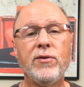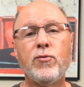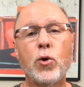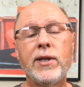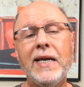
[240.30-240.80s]

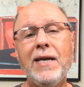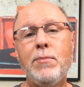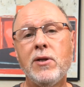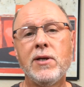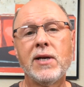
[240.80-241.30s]
14
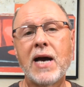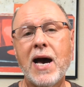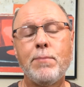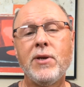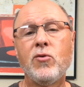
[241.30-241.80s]
million
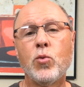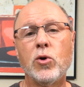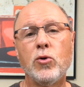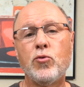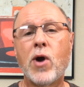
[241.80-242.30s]
copies
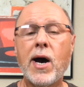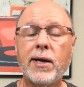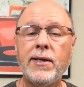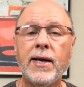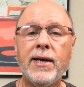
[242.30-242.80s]

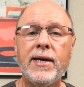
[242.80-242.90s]
worldwide.